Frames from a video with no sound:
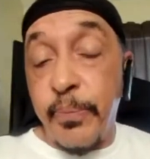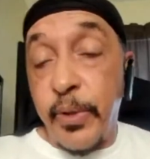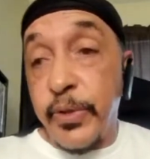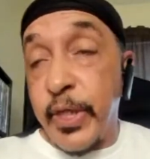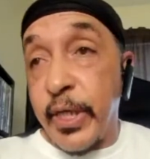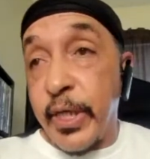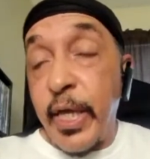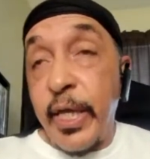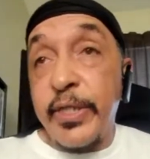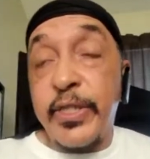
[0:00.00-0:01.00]
music
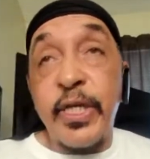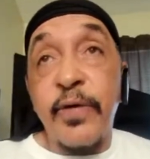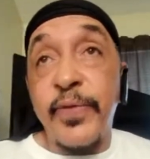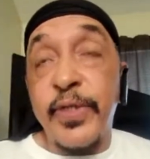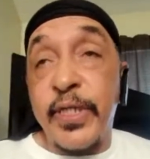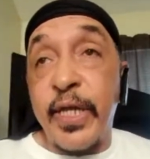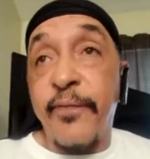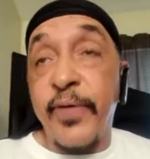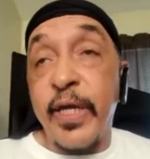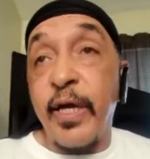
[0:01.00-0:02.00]
and stuff is
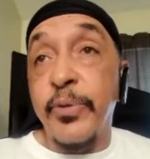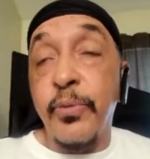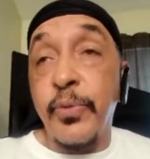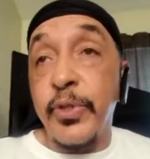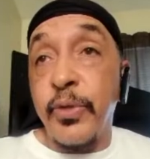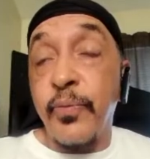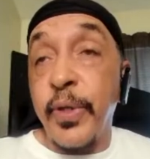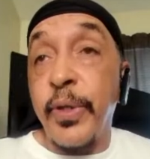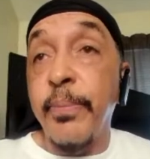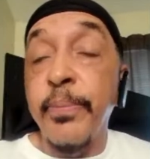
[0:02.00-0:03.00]
definitely helps you with your
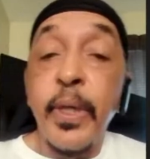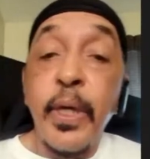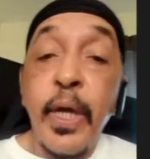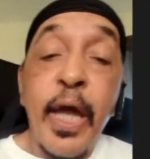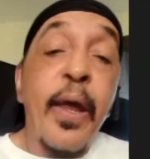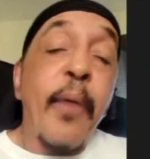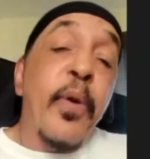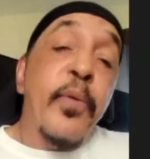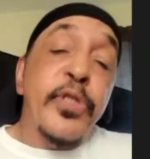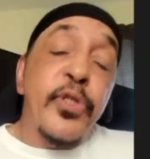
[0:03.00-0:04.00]
rhythm. And we